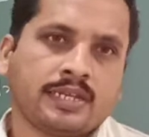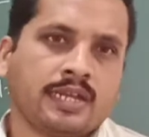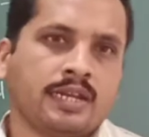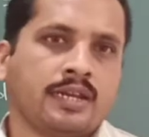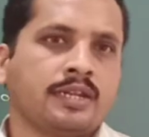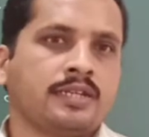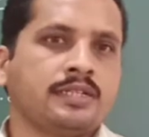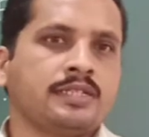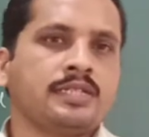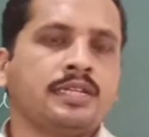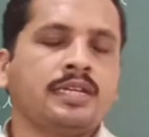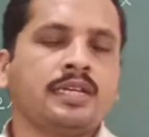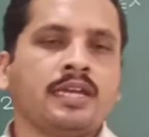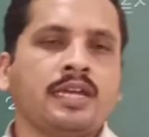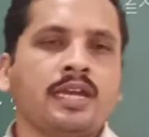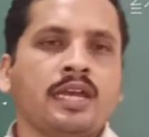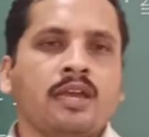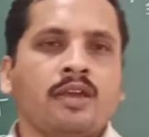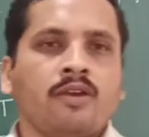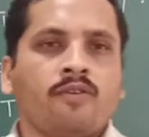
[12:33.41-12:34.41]

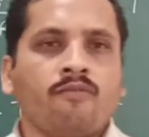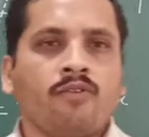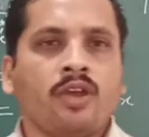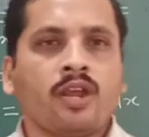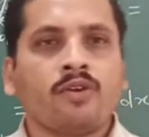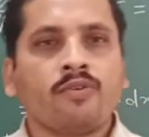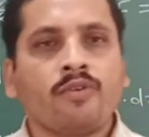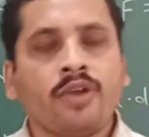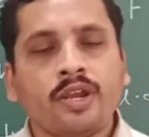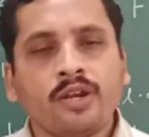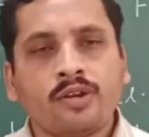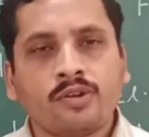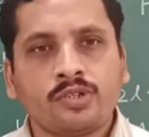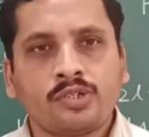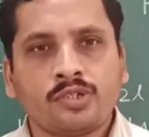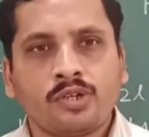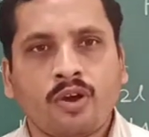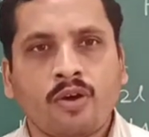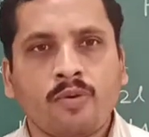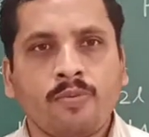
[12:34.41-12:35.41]
energy. We are going to
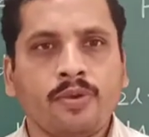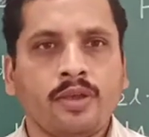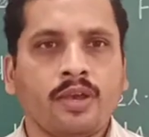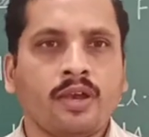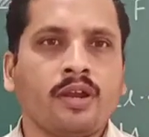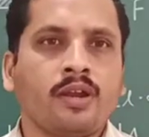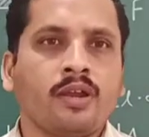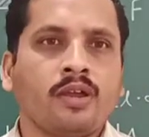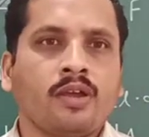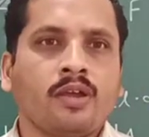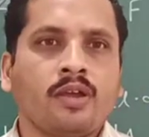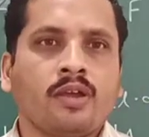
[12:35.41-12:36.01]
stop here.